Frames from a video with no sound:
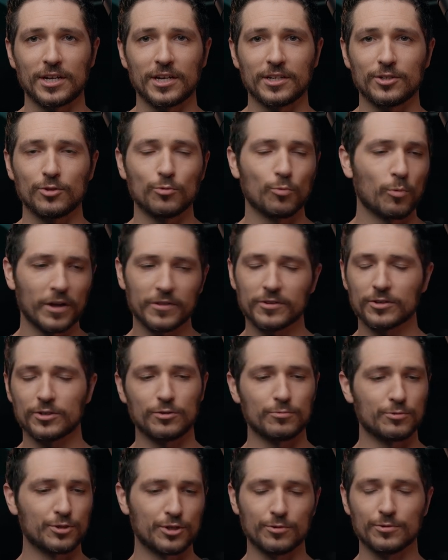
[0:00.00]
you whether
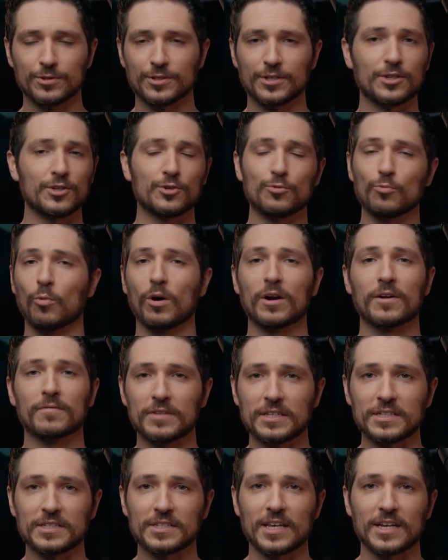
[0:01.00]
you choose to do one of
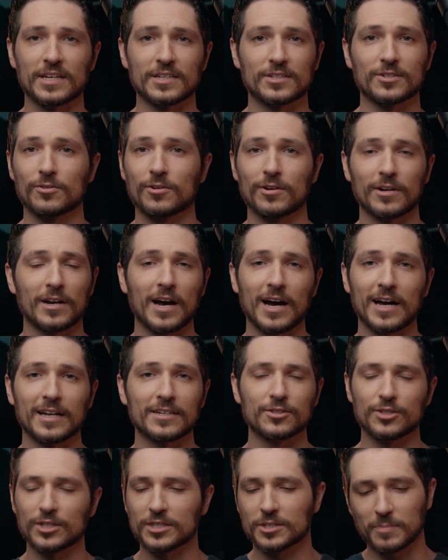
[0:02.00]
these things or
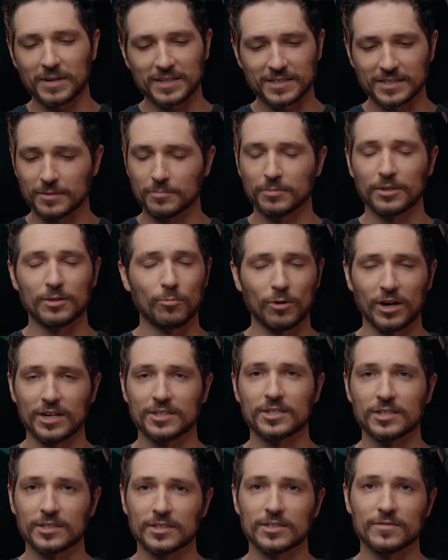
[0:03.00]
not. Just by simply
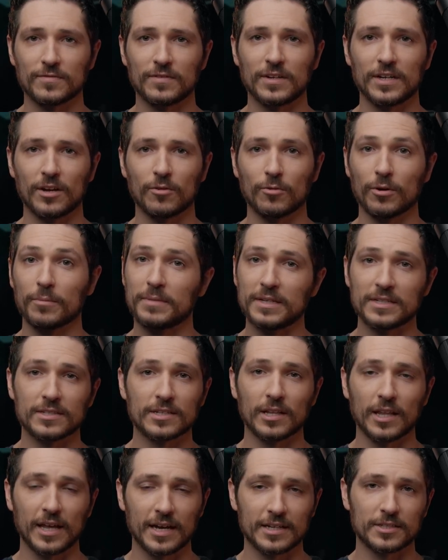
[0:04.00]
watching this video, it means
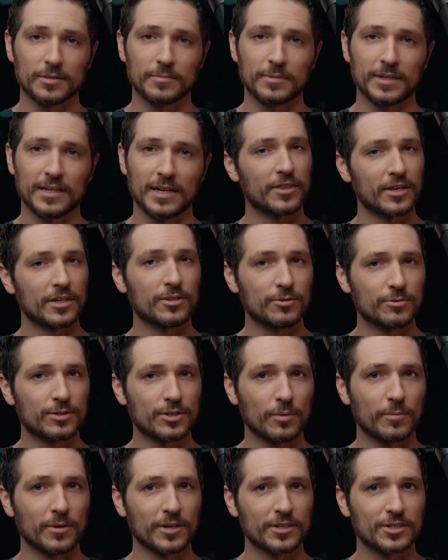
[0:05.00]
a lot to me. Thank you
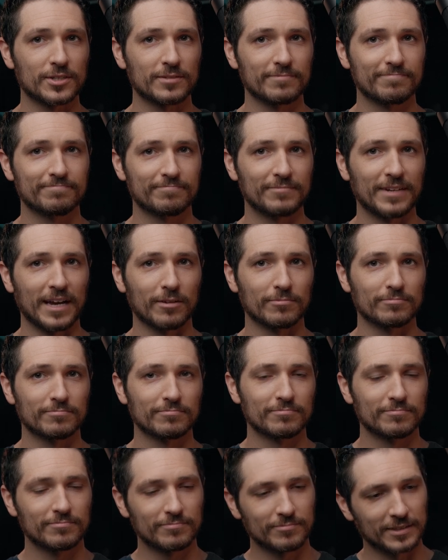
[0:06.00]
so much. Now,
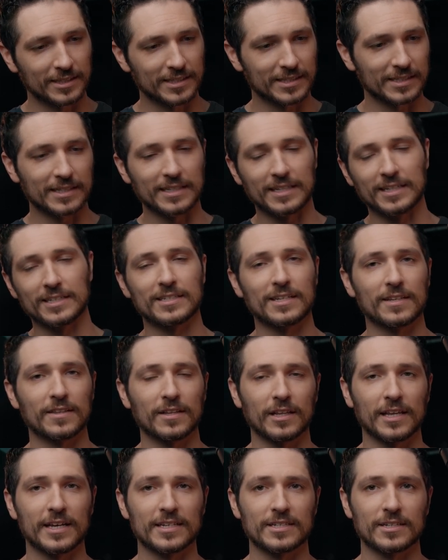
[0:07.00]
let's get to
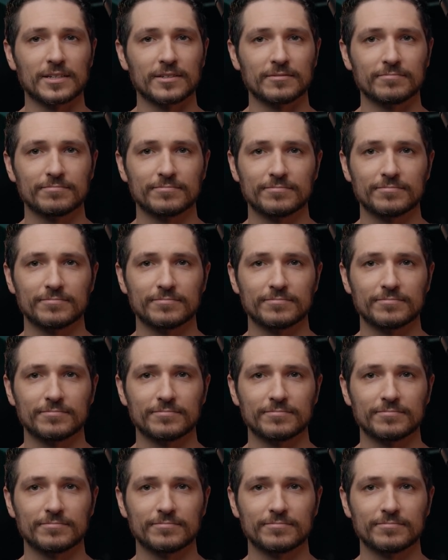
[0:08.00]
the lesson.